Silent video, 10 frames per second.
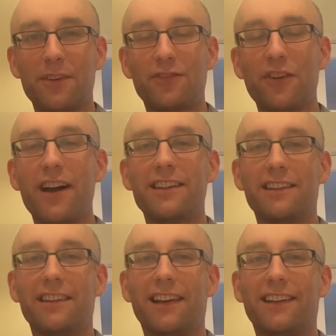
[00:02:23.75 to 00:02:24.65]

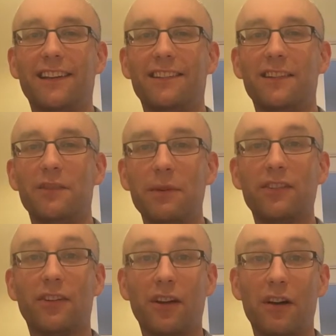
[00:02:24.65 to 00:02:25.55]
strident in his
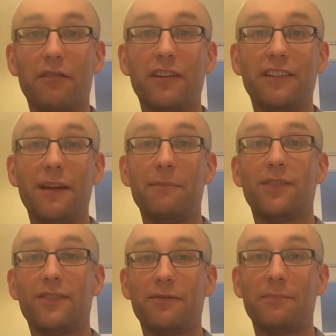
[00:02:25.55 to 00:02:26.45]
dismissal of
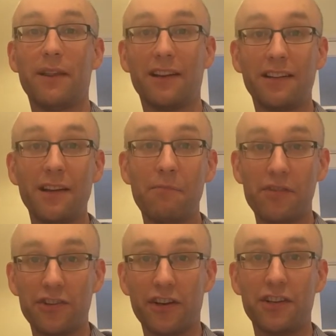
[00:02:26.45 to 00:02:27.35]
attempts by the
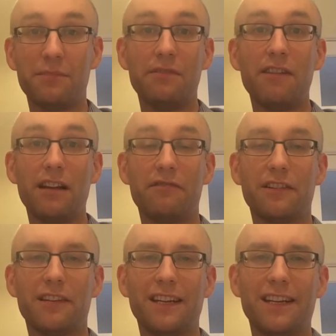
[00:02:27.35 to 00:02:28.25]
contemporary church to be
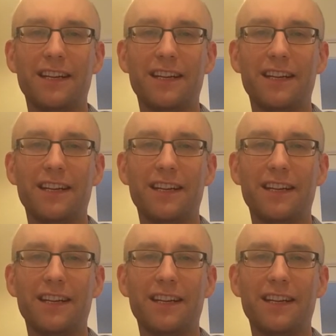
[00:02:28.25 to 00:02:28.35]
relevant.